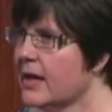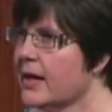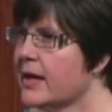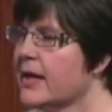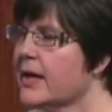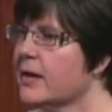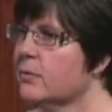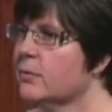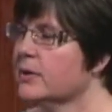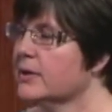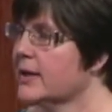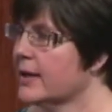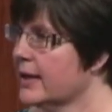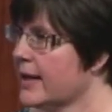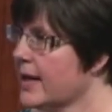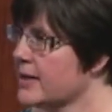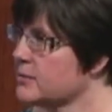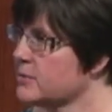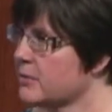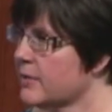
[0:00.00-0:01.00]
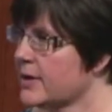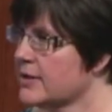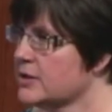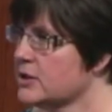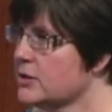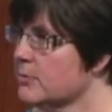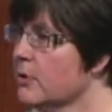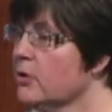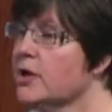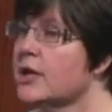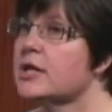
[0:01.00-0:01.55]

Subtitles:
he would get aspiration pneumonia. It